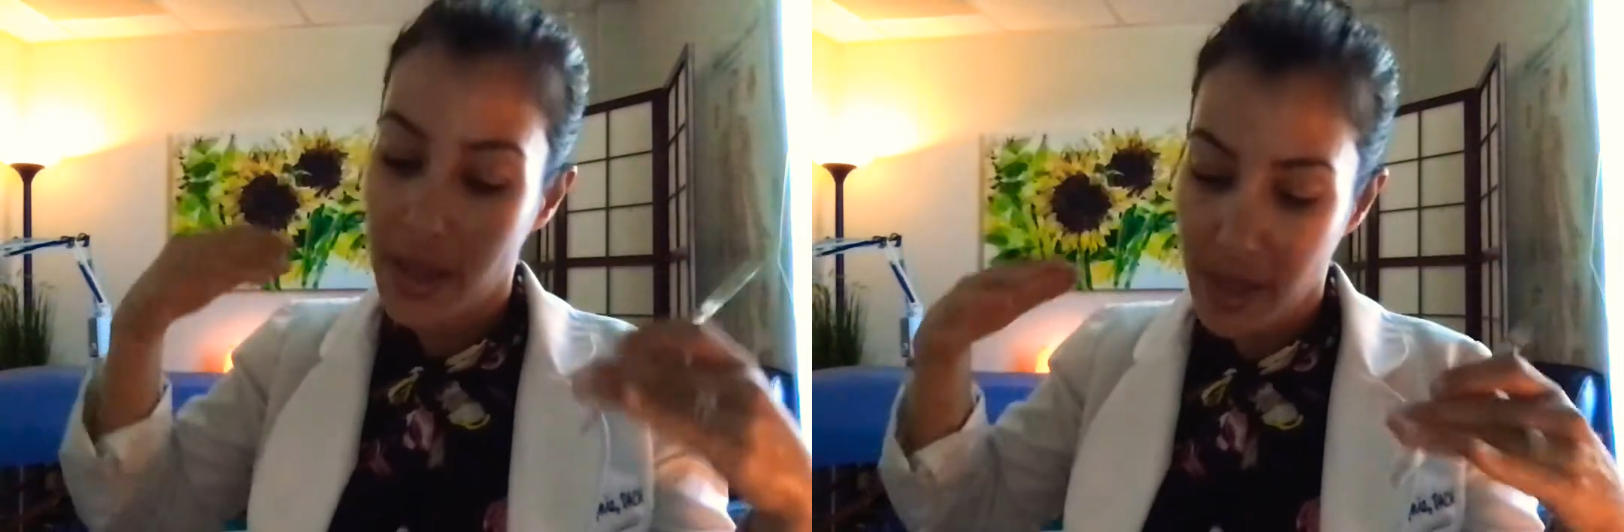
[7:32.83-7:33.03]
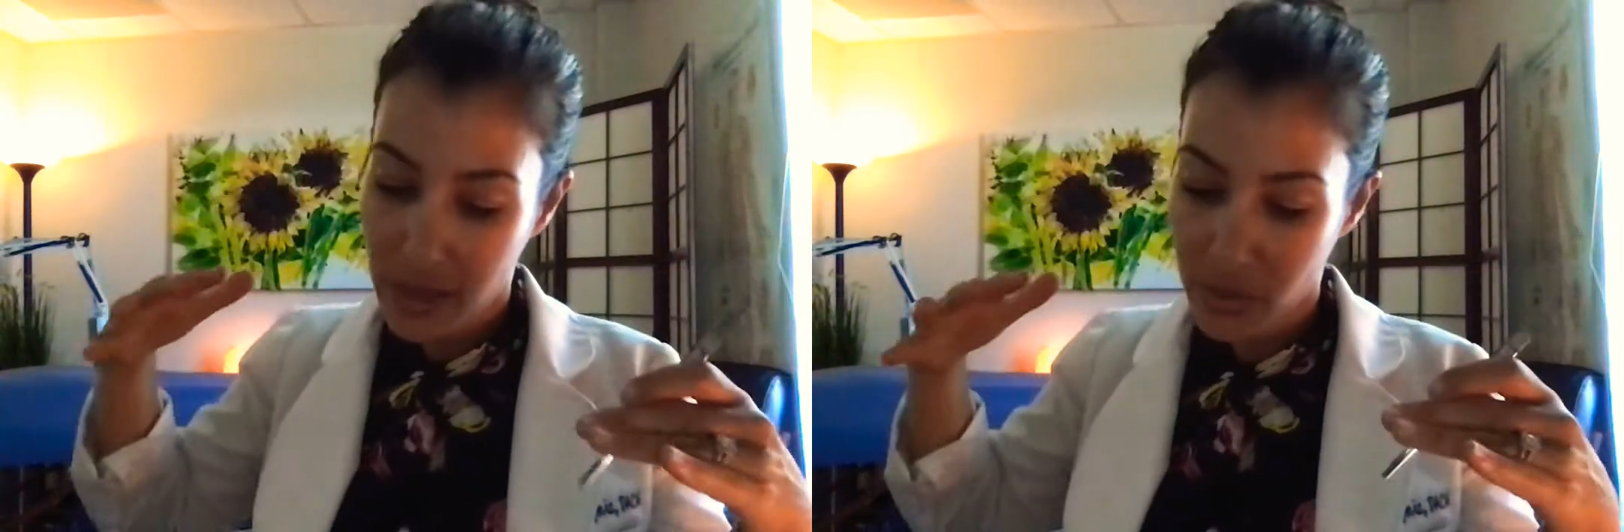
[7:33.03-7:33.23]

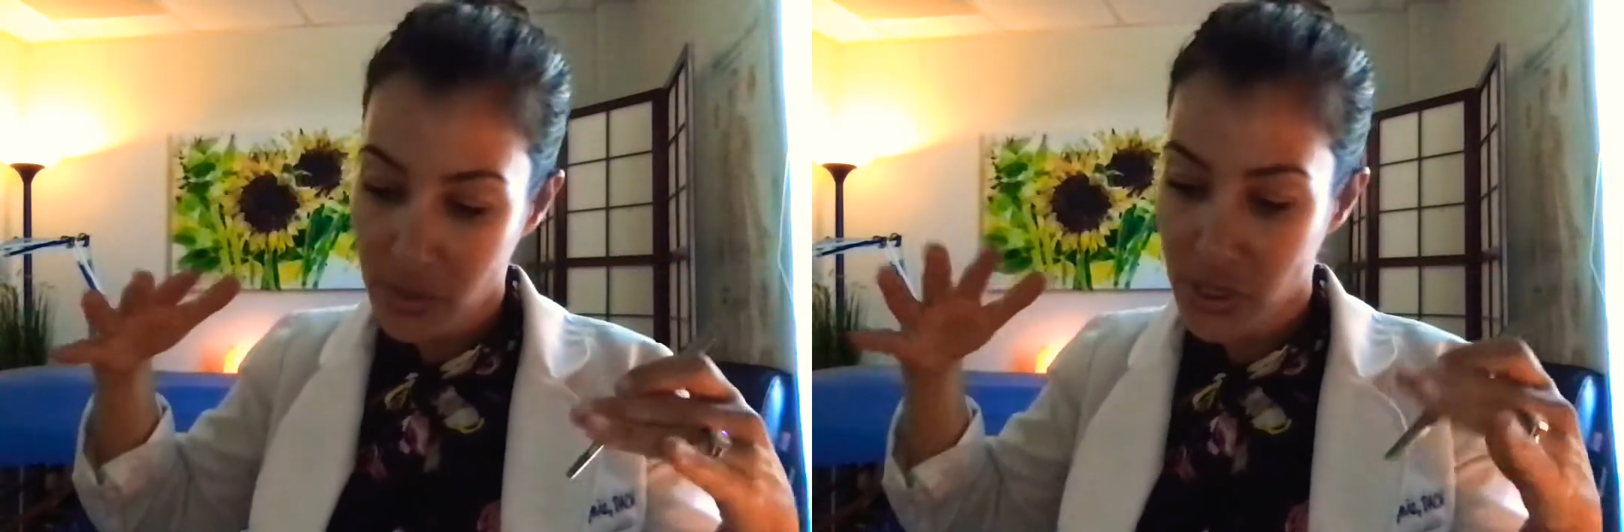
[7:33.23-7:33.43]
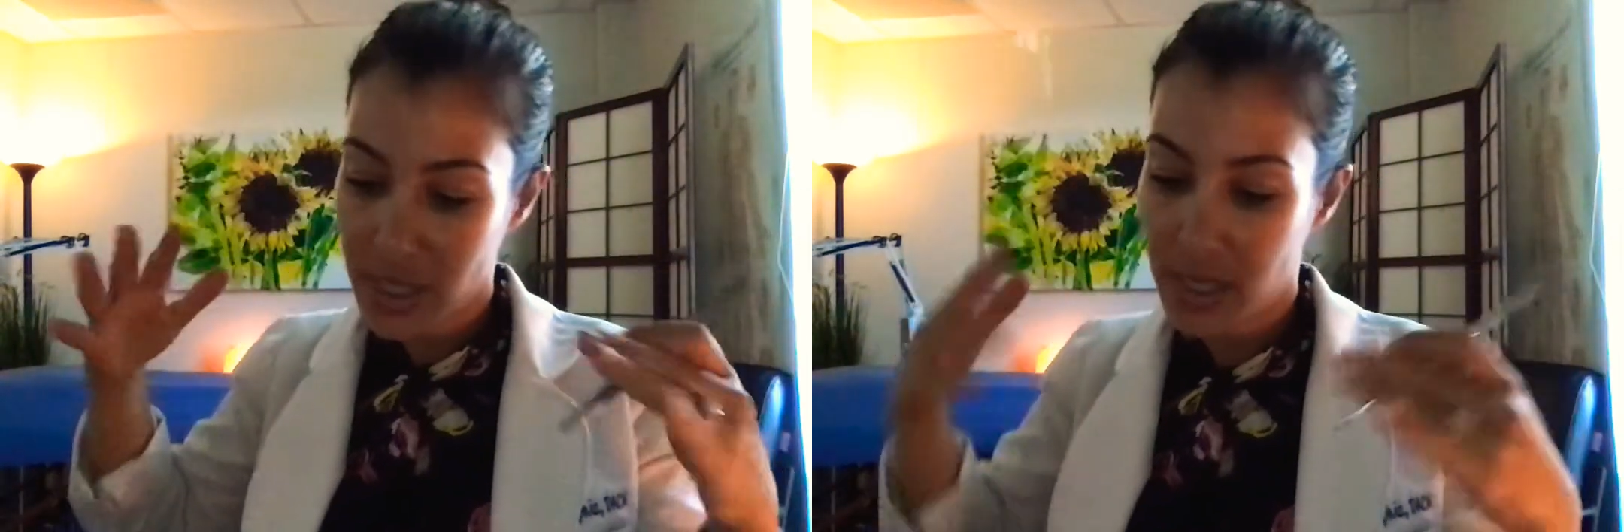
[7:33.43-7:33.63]

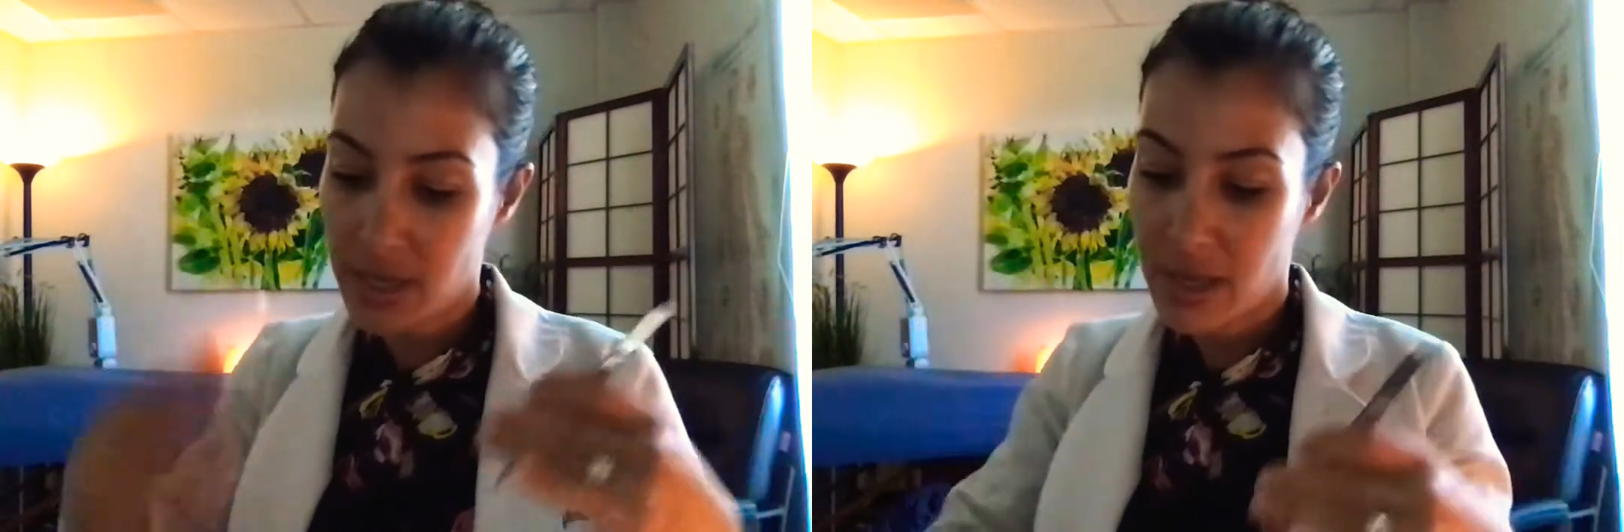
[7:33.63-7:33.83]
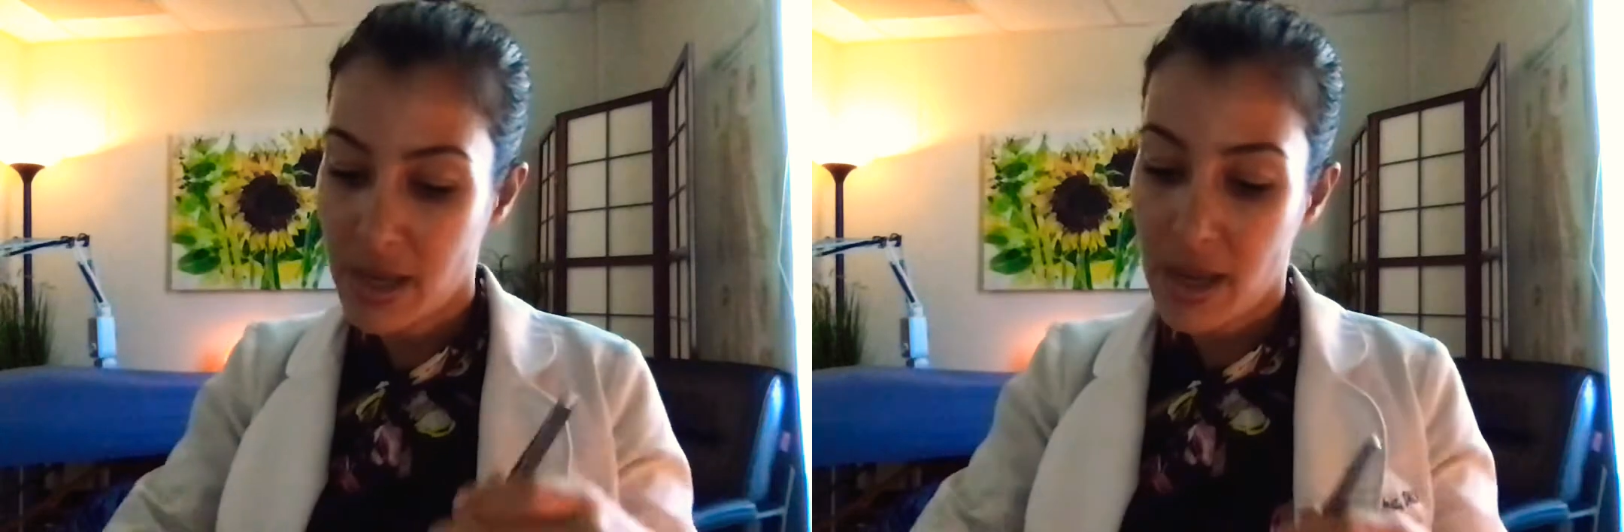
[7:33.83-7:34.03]

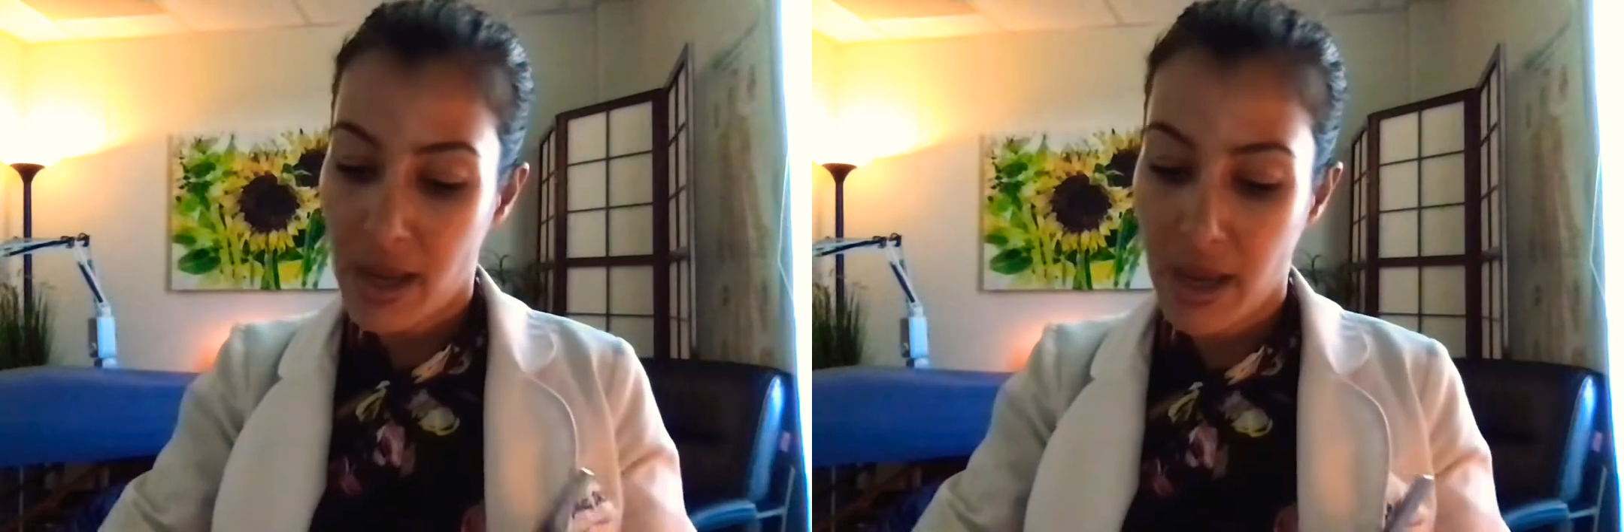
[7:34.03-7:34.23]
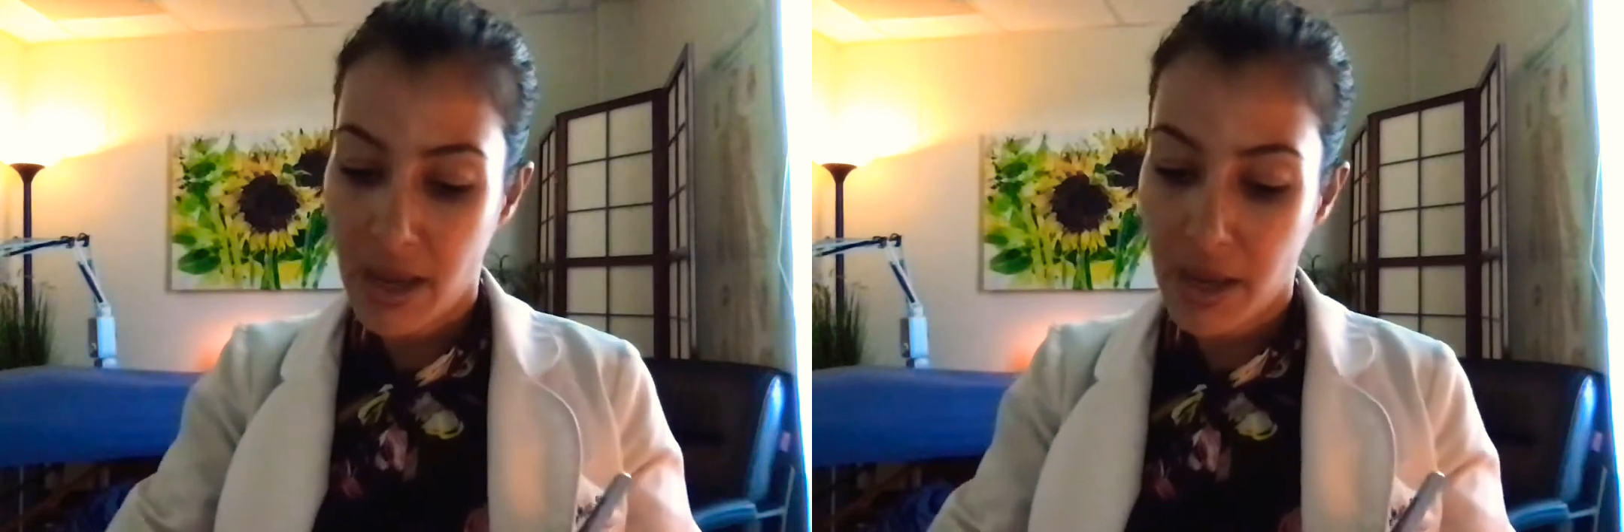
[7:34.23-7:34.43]
energy
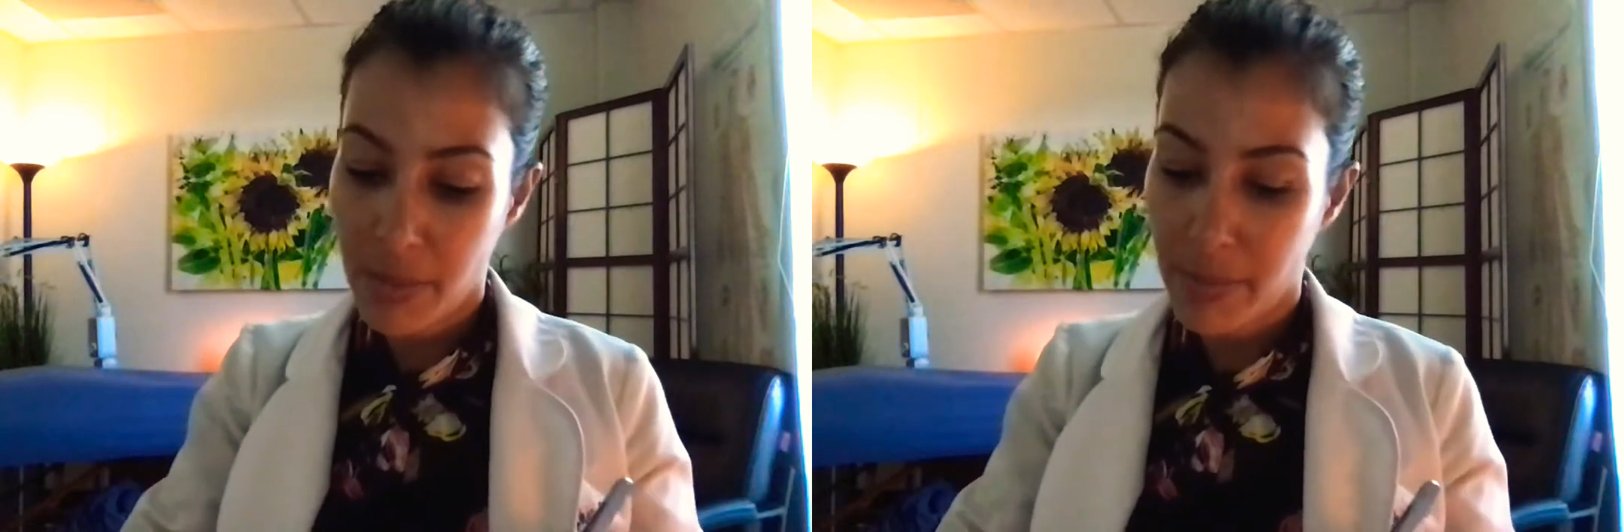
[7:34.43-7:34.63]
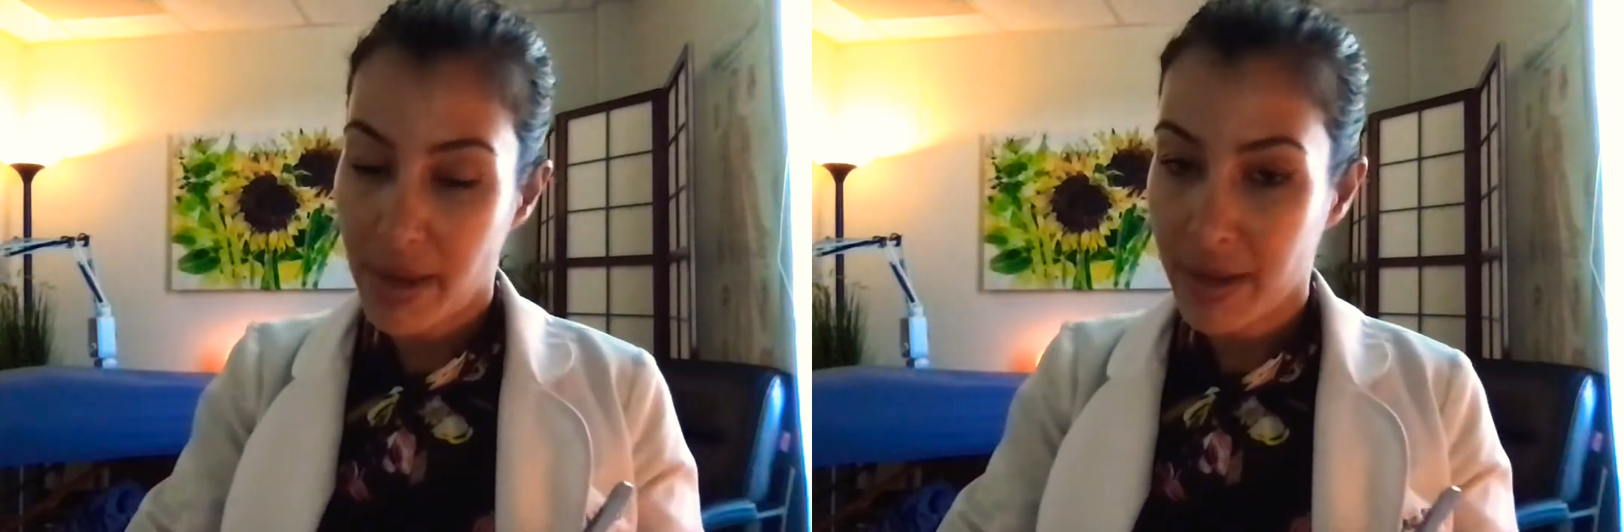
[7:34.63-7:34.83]

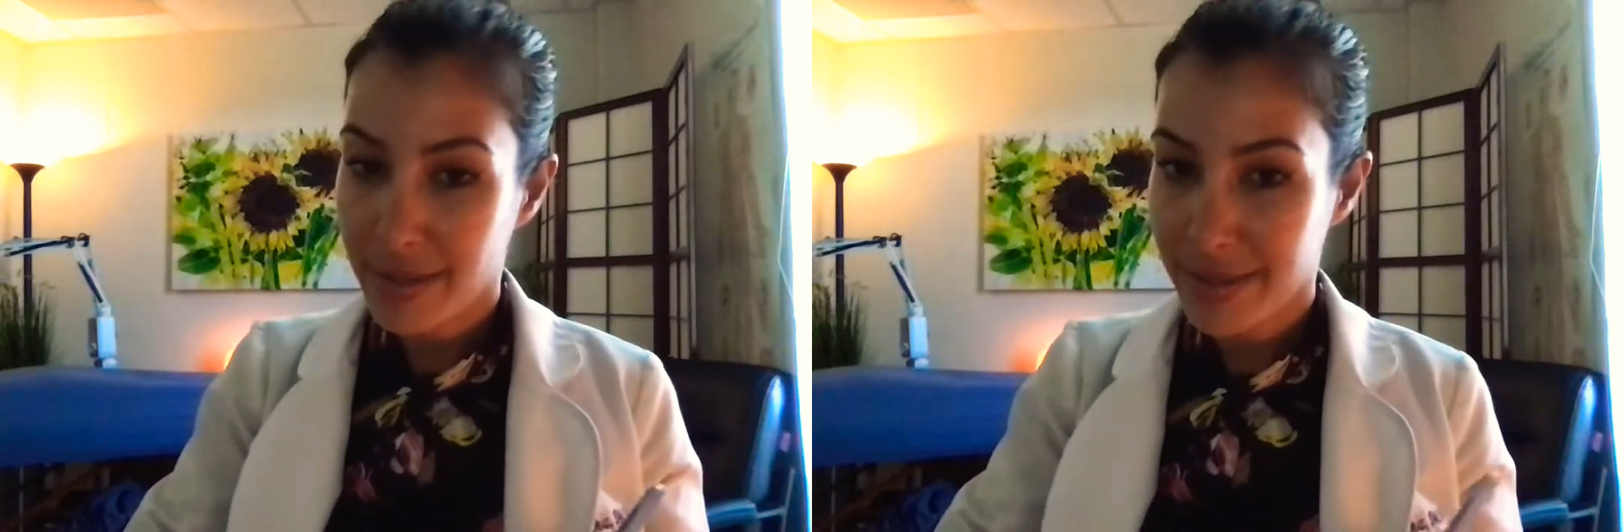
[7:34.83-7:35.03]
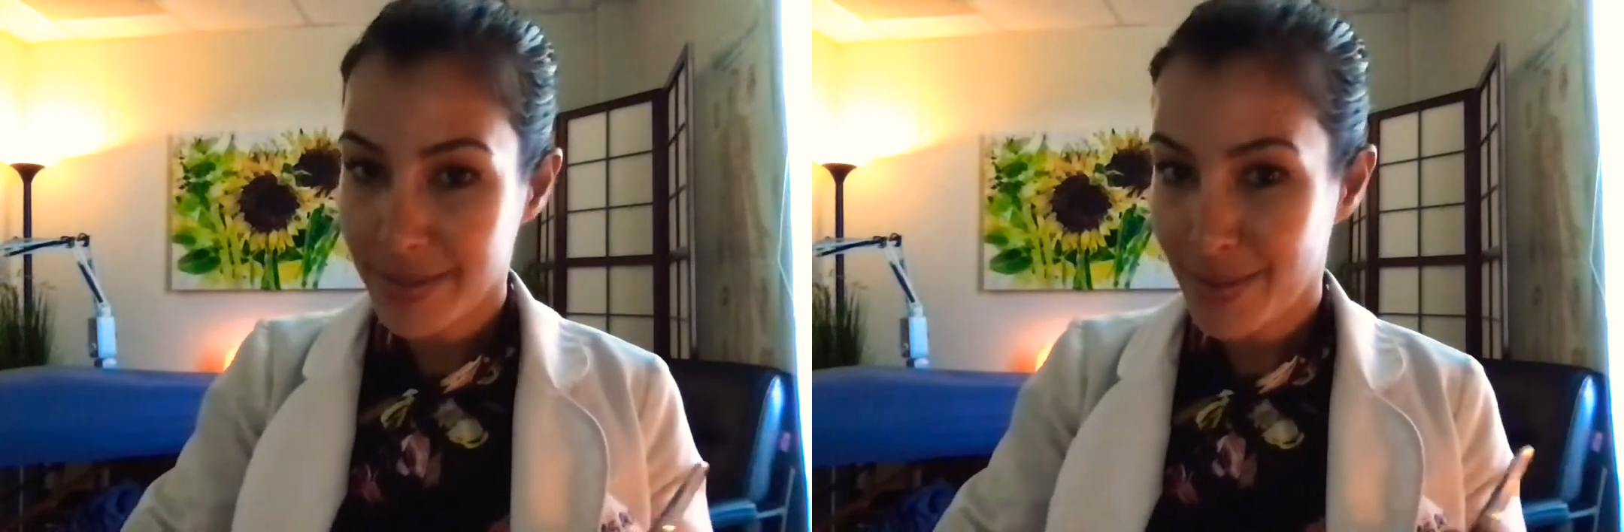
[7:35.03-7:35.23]

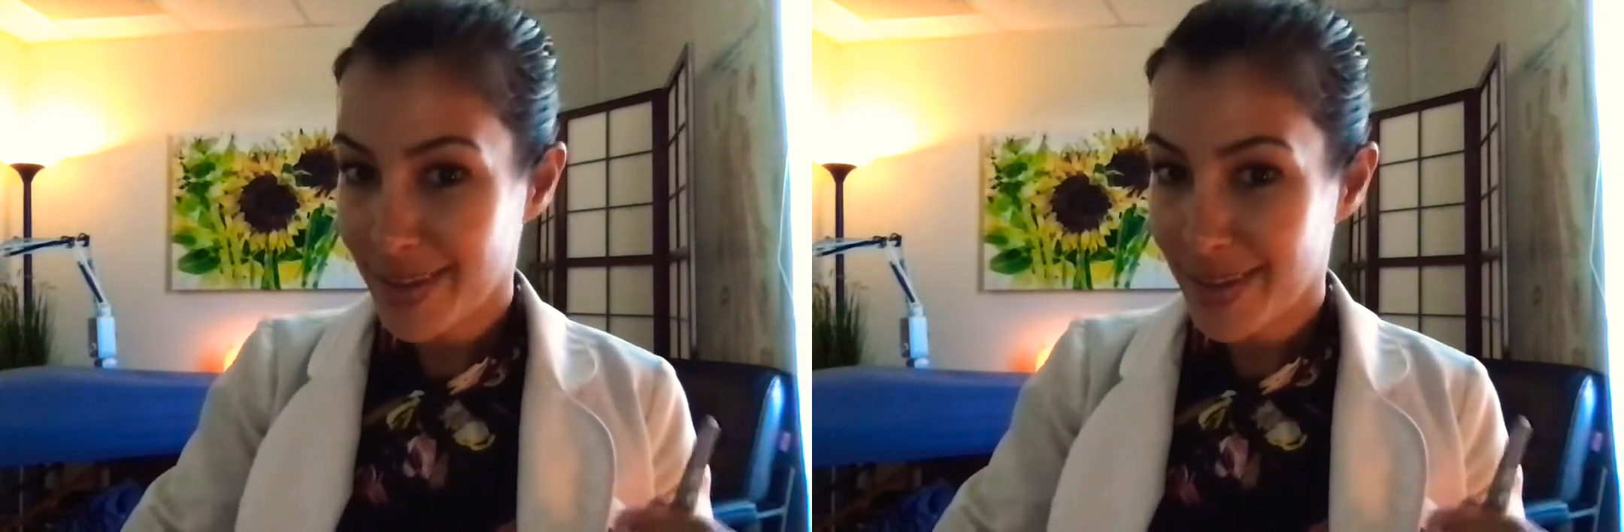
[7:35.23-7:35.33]
and